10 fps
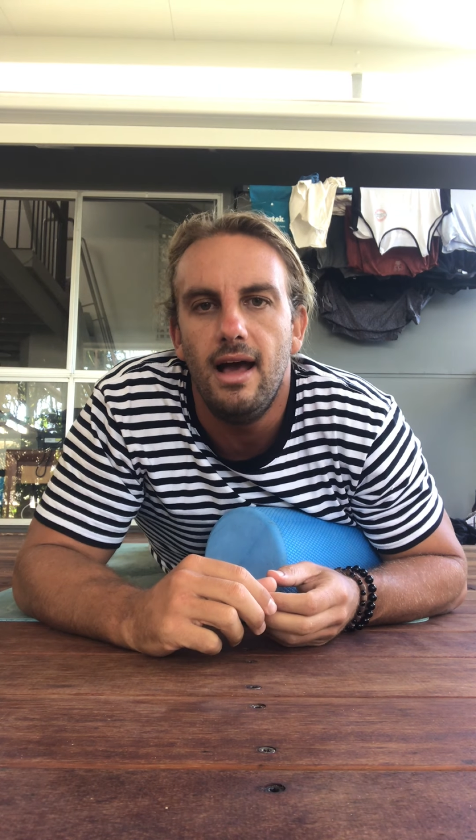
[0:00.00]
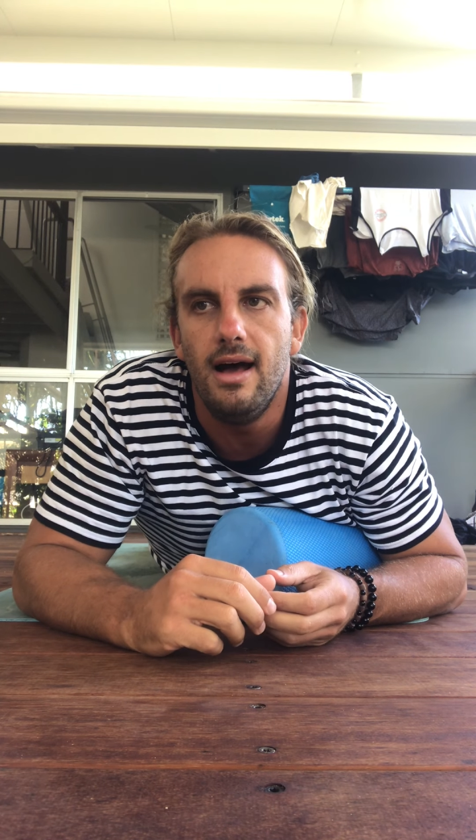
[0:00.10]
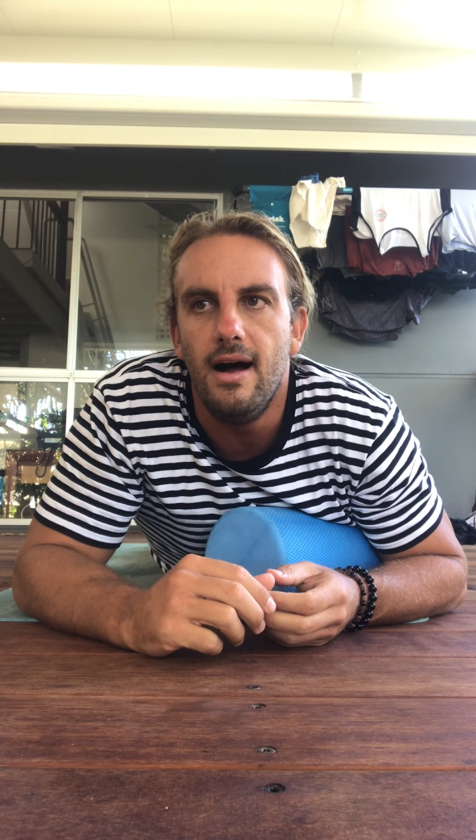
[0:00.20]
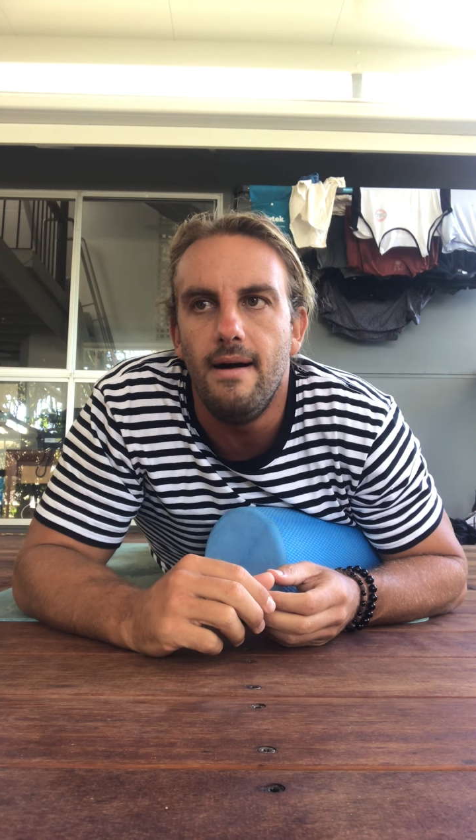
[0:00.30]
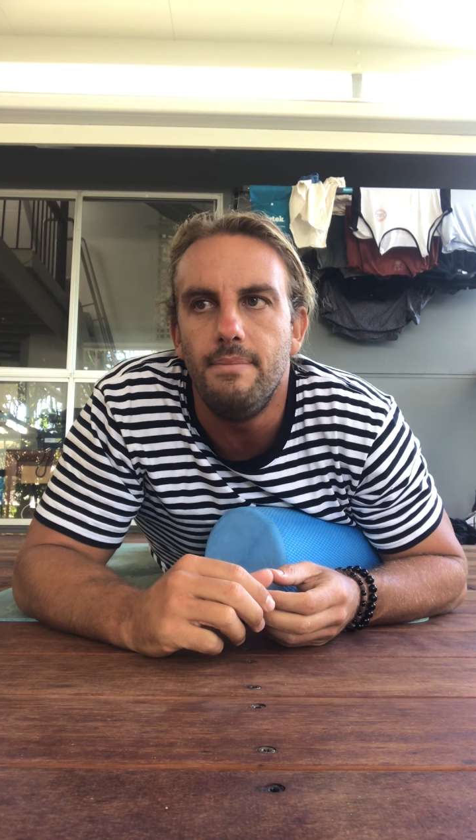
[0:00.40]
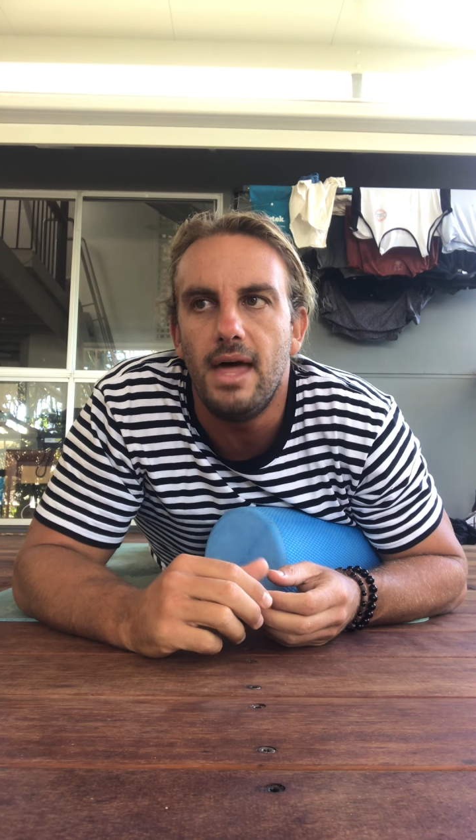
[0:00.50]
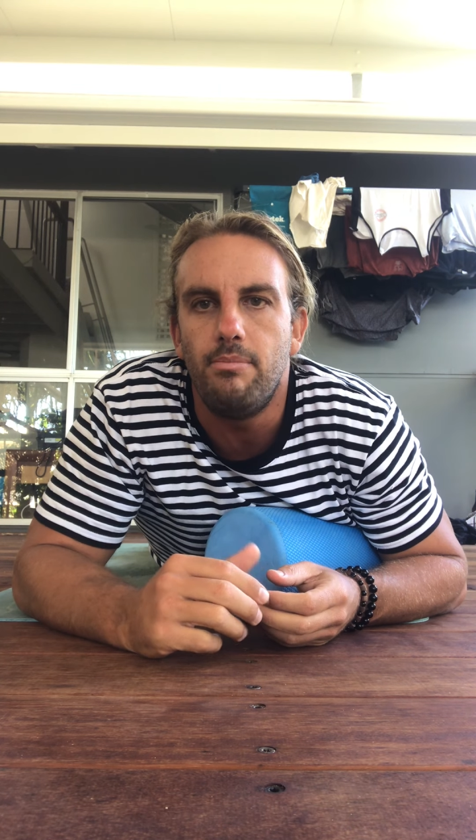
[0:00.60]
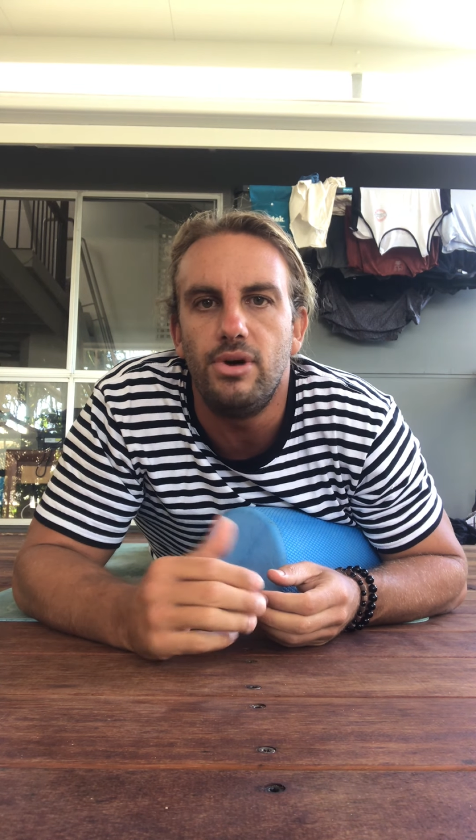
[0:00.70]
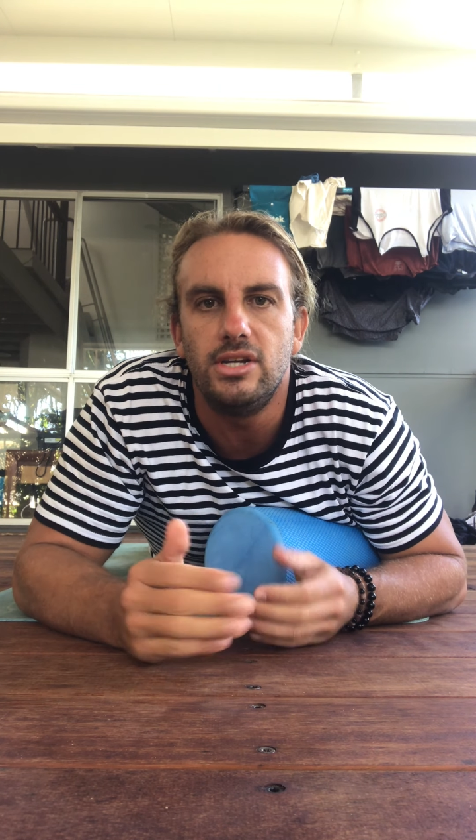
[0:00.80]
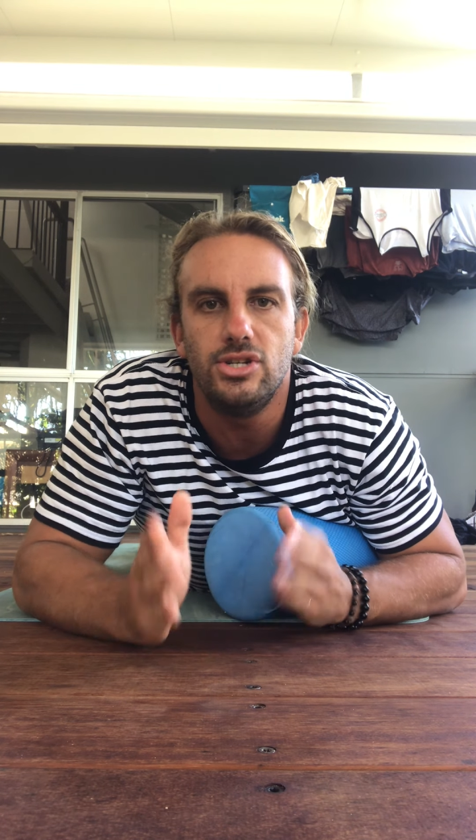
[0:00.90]

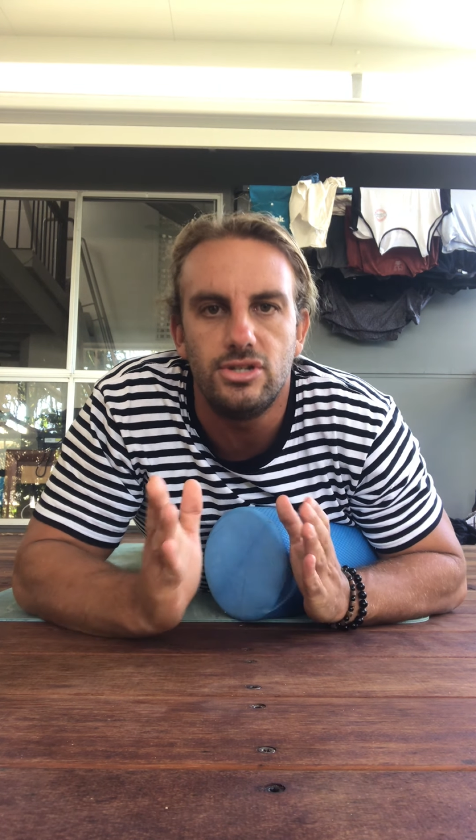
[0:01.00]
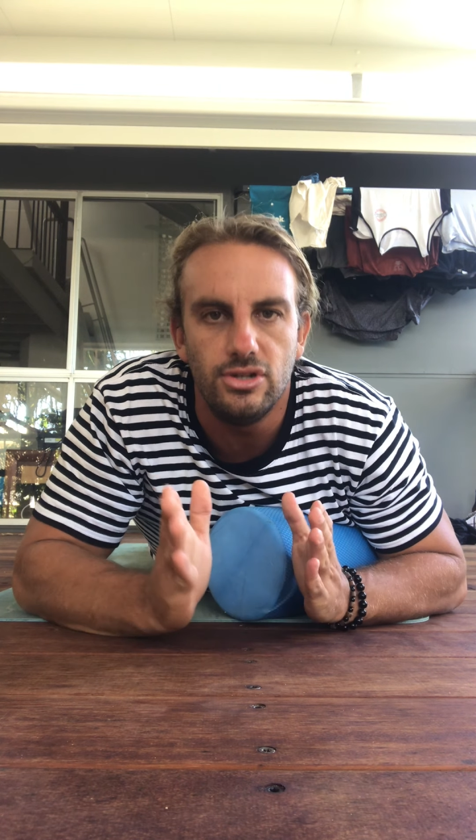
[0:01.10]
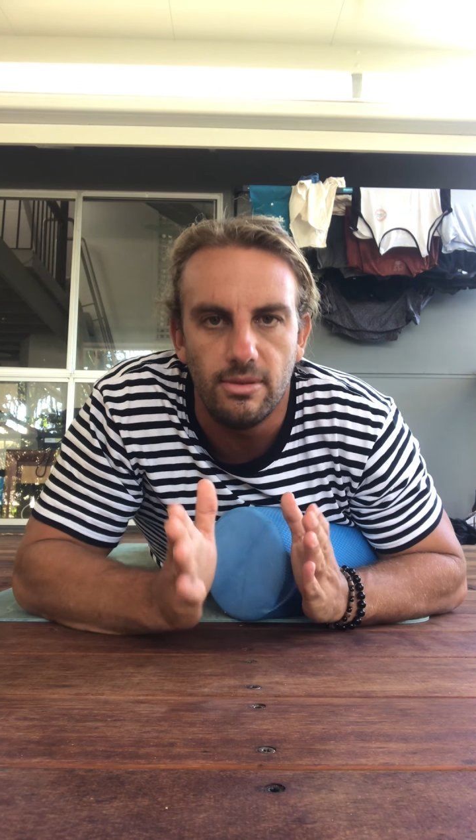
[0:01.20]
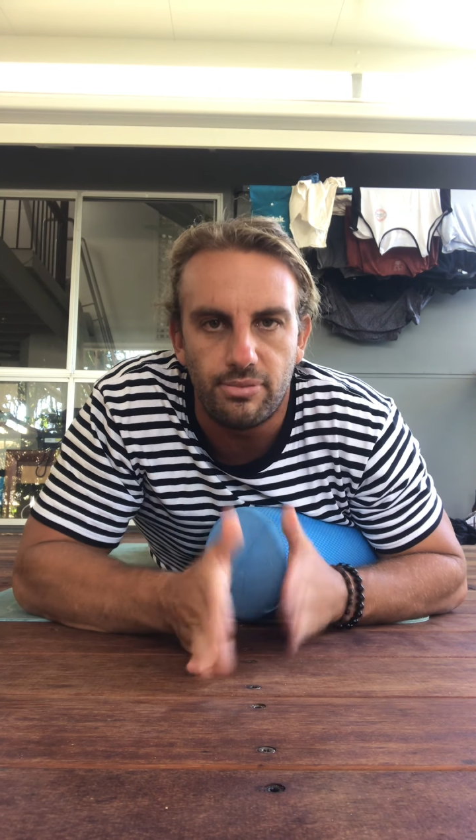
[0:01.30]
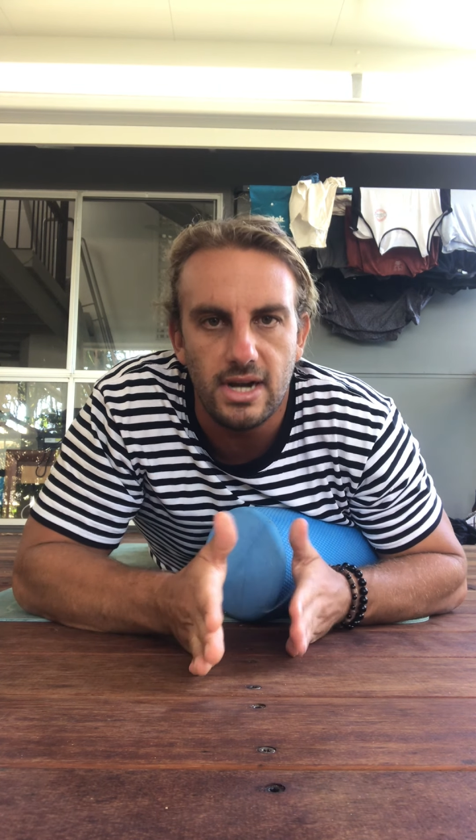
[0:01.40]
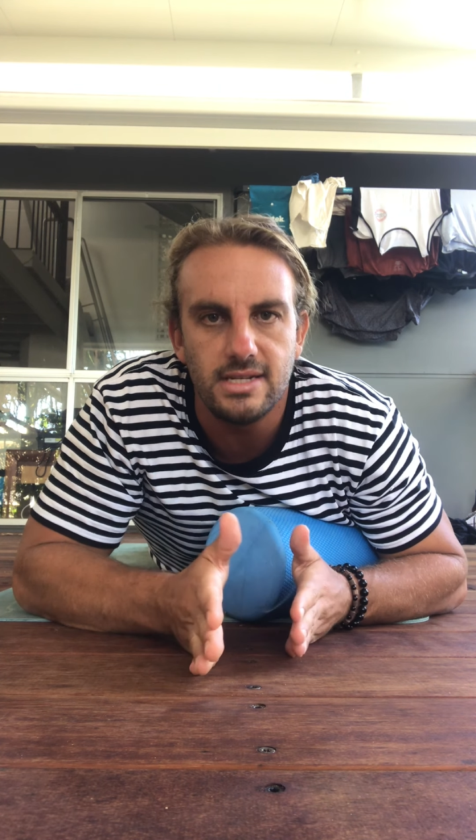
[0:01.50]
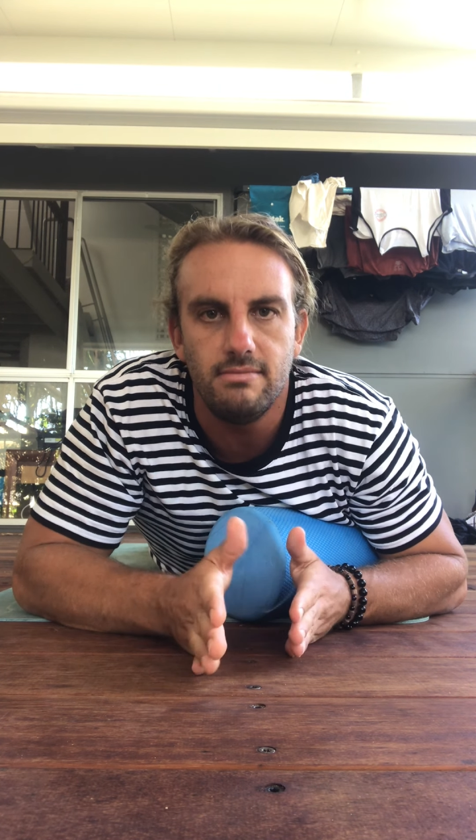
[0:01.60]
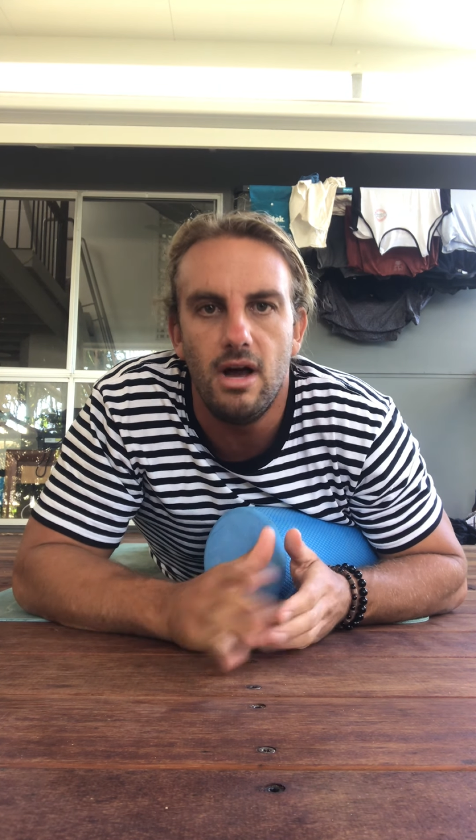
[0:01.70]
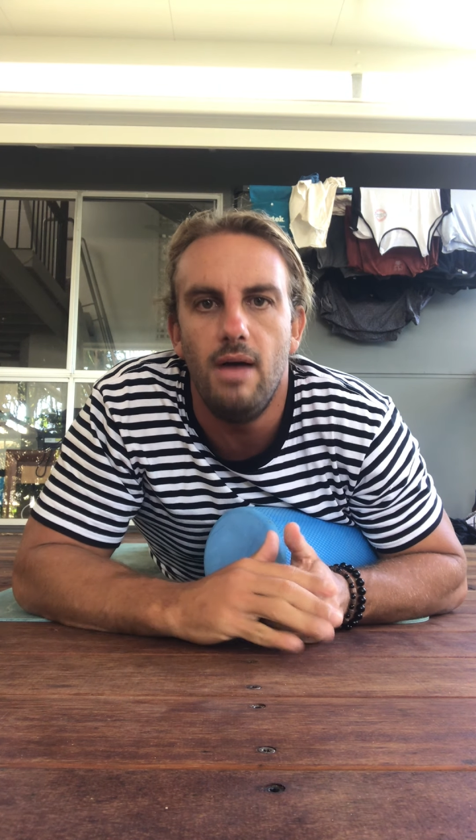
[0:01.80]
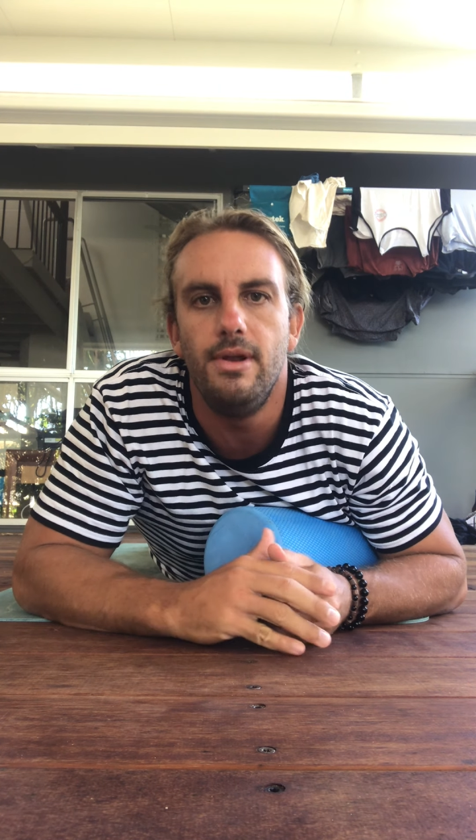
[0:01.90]
that brings you to the
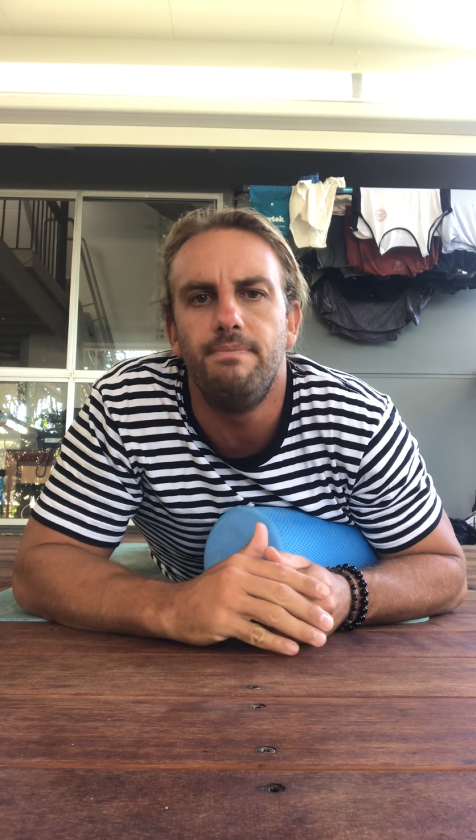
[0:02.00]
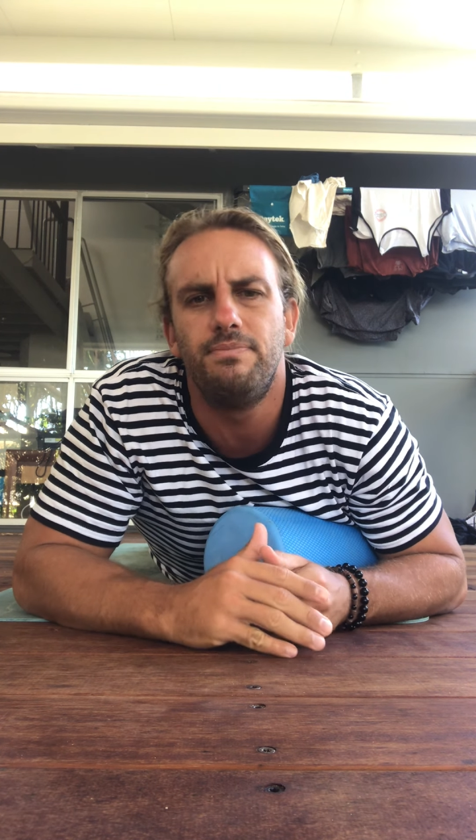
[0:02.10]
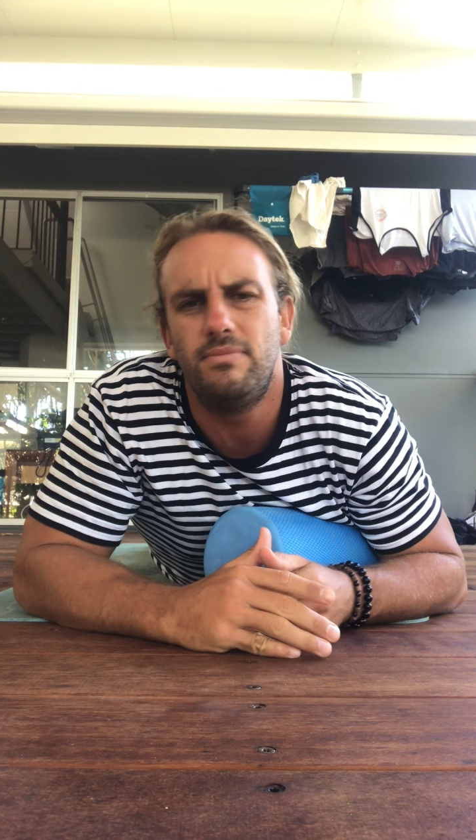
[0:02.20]
present moment,